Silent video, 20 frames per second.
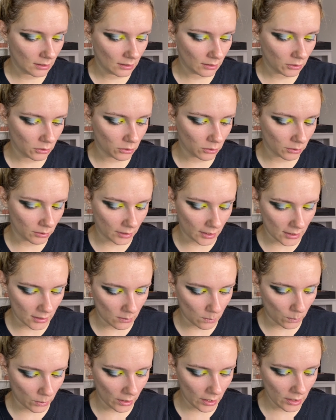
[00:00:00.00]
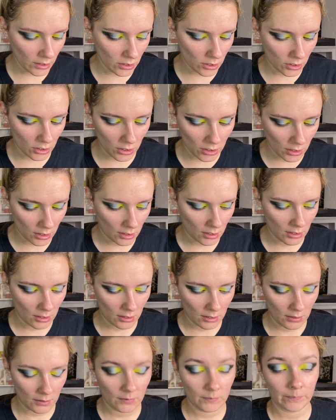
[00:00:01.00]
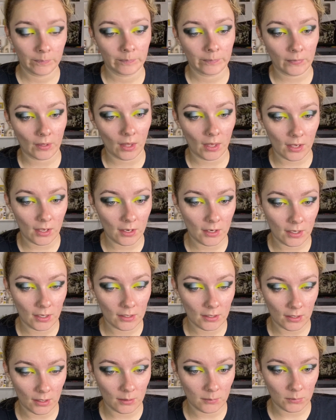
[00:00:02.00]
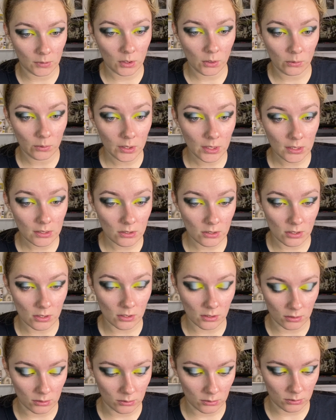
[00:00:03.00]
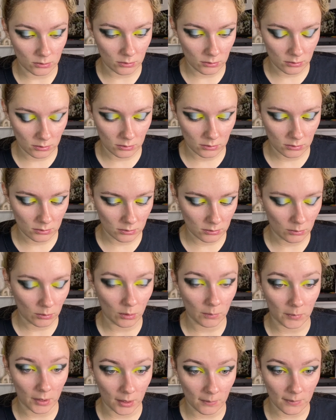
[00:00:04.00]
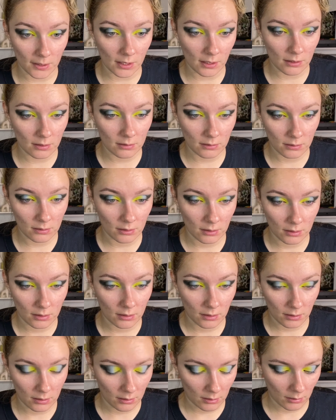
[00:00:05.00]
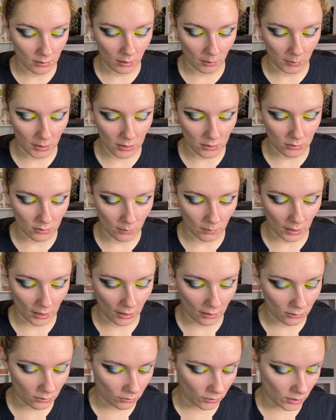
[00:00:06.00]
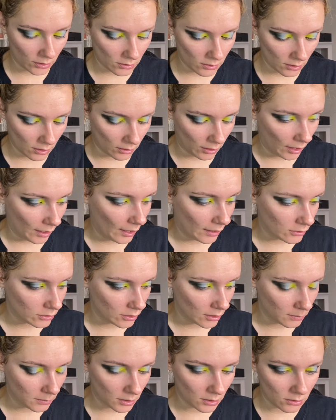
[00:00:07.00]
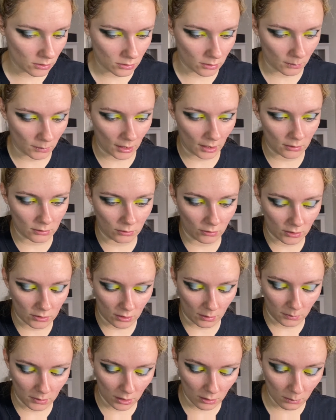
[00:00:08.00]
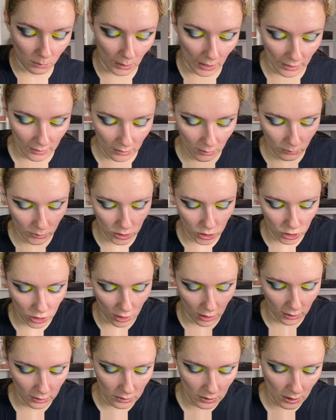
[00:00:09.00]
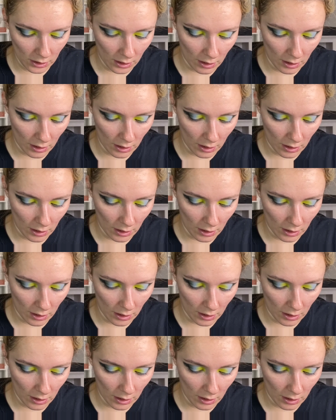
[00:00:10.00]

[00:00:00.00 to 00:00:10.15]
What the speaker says: crease brush, and I'm going to, well, maybe I might do something else first. Okay, actually I'm going to do something else first. I'm going to go back in with Shocked